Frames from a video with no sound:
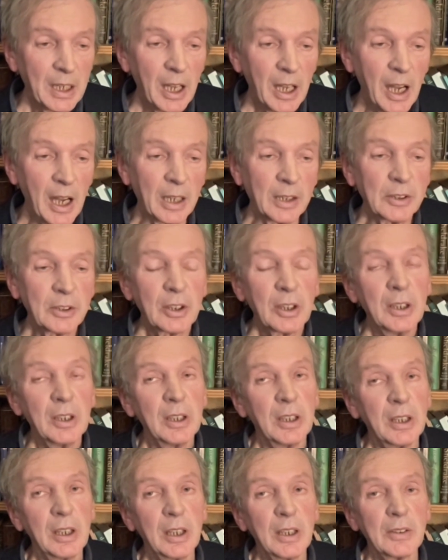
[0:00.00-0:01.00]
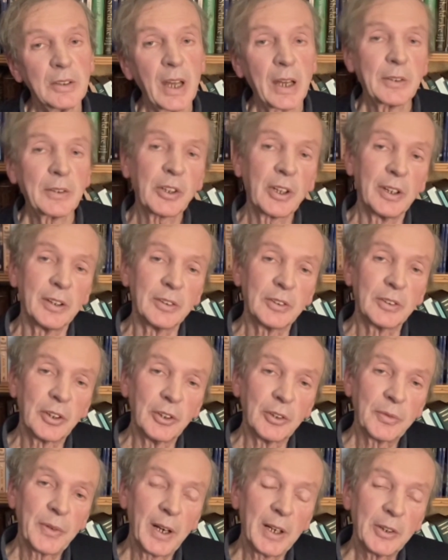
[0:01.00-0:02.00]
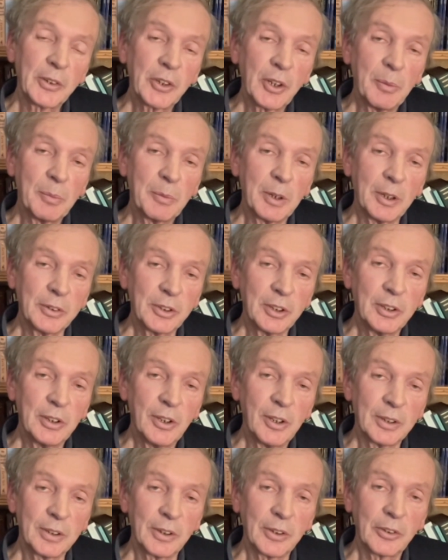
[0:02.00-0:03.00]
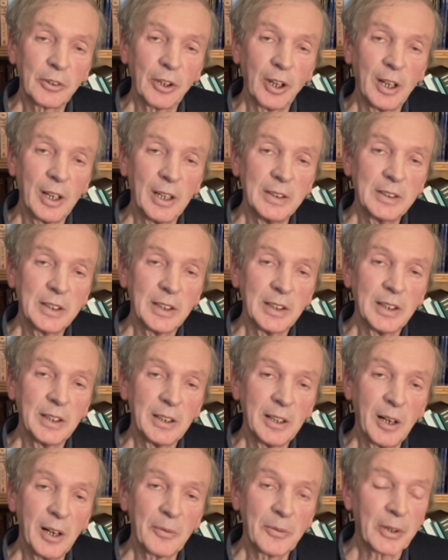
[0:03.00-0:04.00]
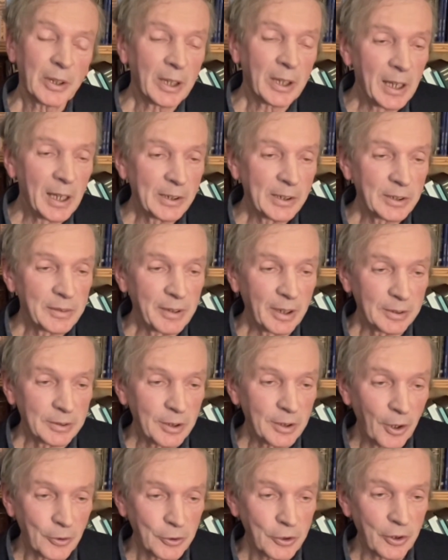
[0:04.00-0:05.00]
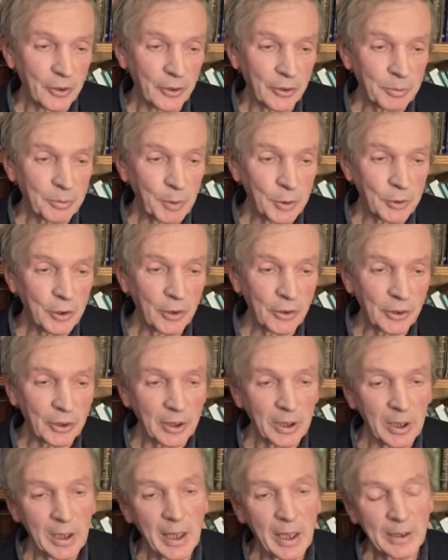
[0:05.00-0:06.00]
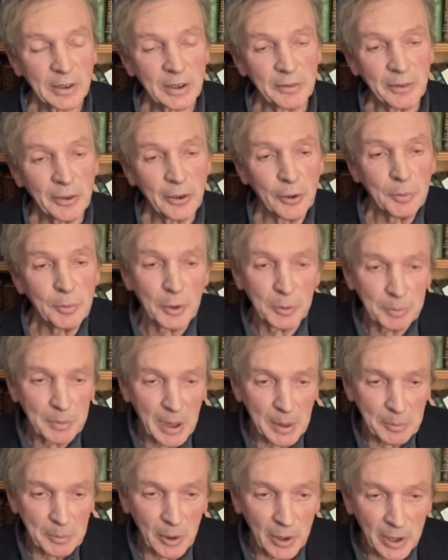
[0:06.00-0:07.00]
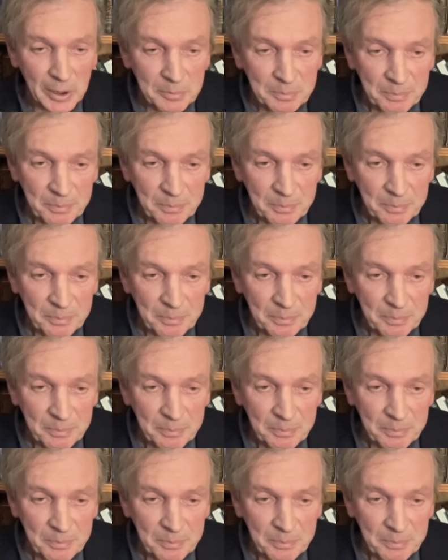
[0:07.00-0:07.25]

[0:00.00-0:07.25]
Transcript: And in that sense, it's very similar to Jung's idea of the collective unconscious, which is a collective human memory.